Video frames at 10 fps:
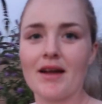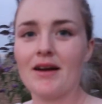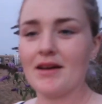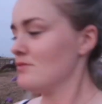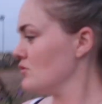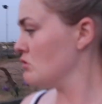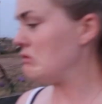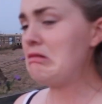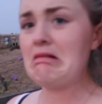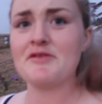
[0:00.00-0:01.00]
All right,
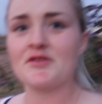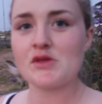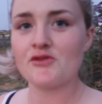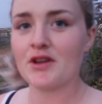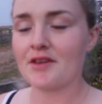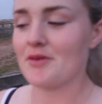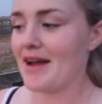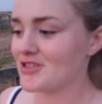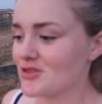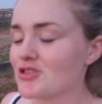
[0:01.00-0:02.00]
oh, everything's falling everywhere.
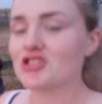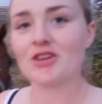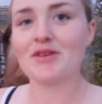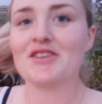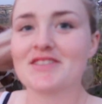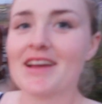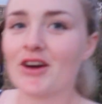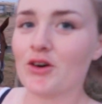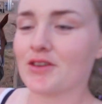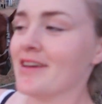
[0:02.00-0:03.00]
I just want to show you what it looks like
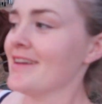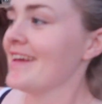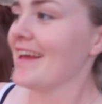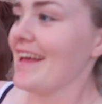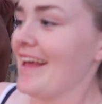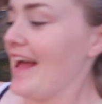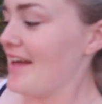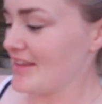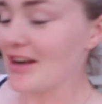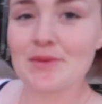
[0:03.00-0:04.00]
on,
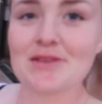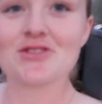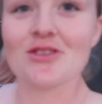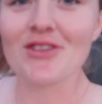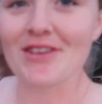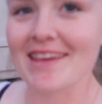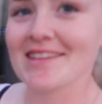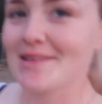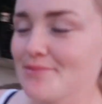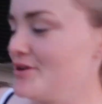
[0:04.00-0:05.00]
and then I will stop vlogging
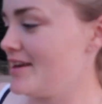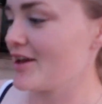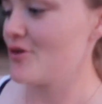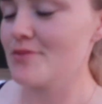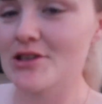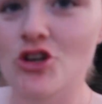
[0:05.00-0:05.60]
at some point and get on with my